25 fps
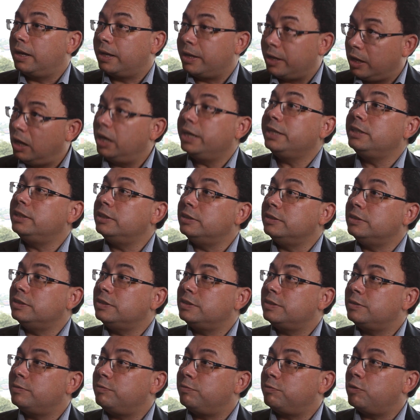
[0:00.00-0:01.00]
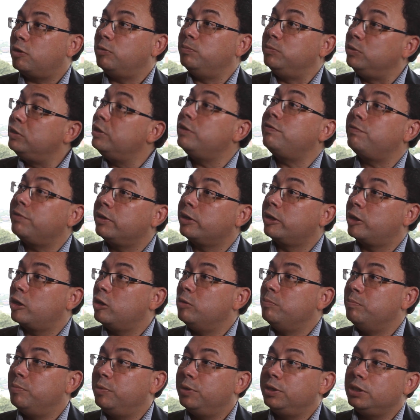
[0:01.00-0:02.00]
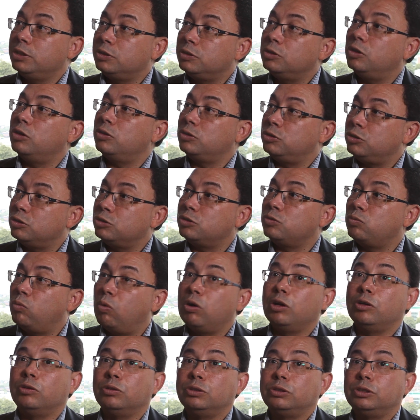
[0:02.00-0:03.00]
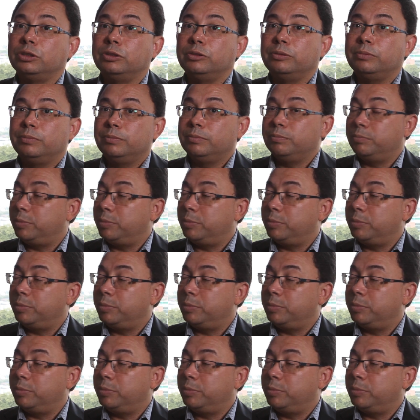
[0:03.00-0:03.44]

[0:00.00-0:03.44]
guidance from different companies, not just one or two,